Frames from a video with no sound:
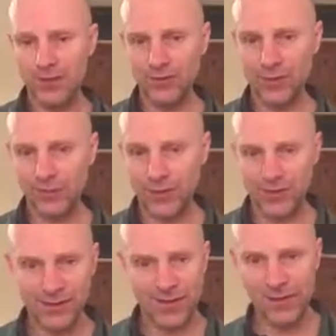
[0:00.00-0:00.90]
two
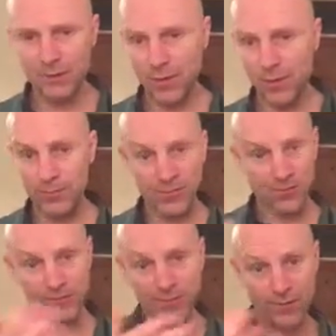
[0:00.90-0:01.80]
subjects there, but I'm
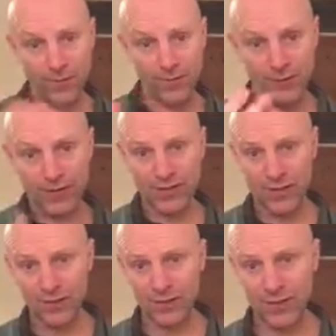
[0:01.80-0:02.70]
just veering on the
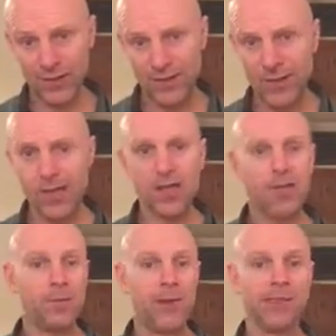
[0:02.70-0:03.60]
safer side.
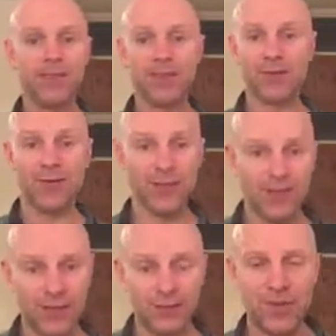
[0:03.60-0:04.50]
Basically, don't go
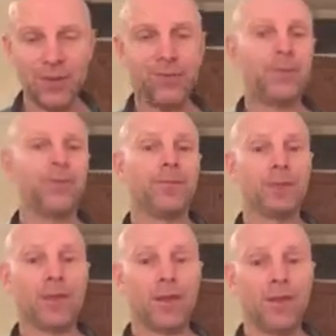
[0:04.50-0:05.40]
so deep.
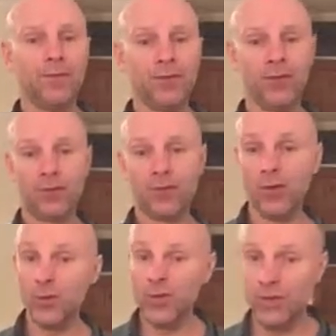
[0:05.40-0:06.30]
If you
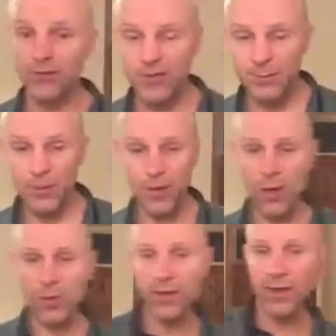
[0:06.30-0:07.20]
do want to go deeper, I
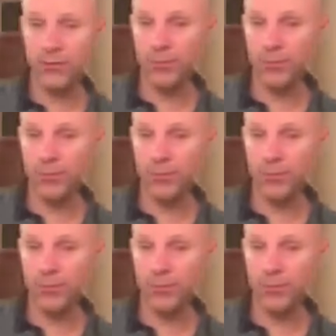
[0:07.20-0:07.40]
wouldn't go